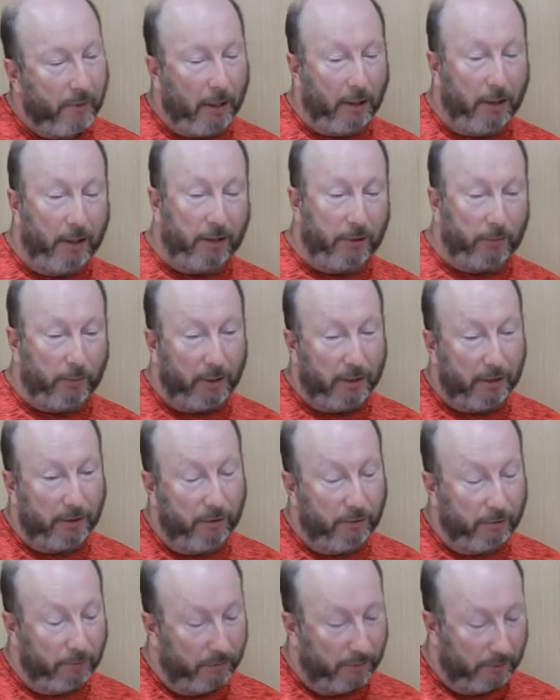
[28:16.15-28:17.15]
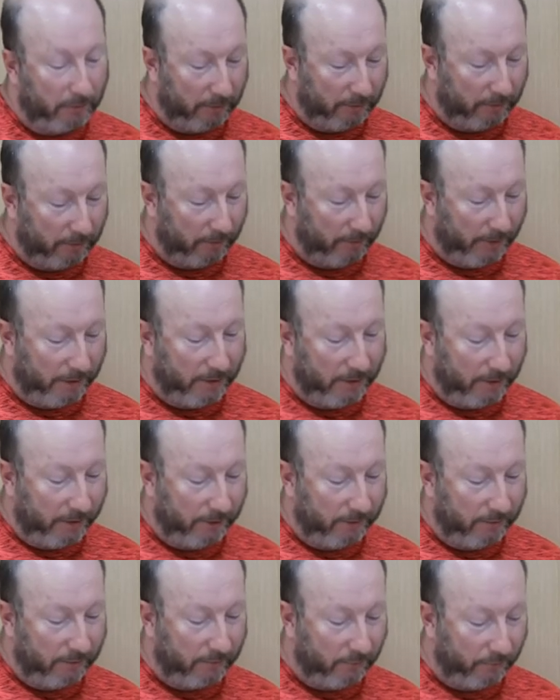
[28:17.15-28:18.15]
And that's why I still
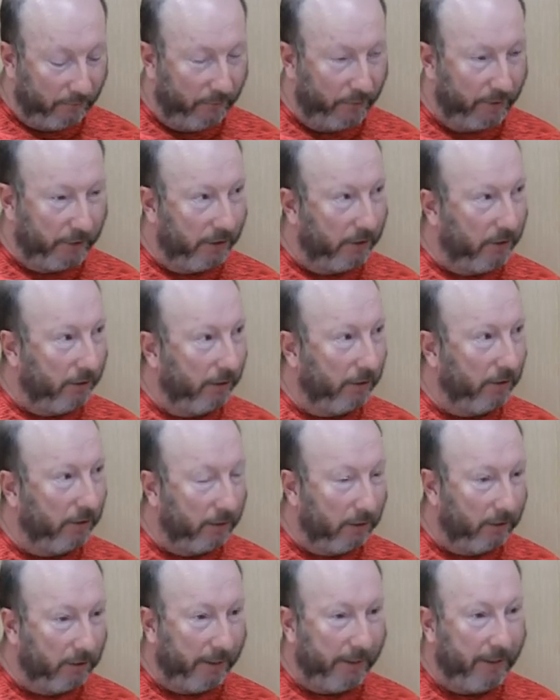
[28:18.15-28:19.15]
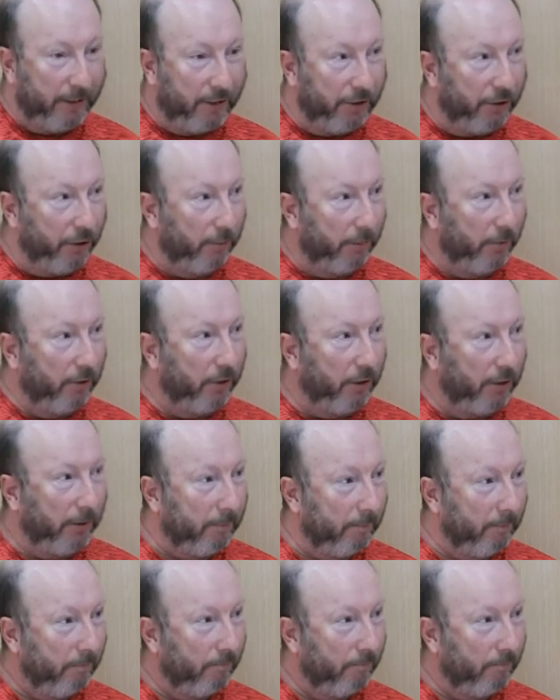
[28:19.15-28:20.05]
maintain visiting, taking your money,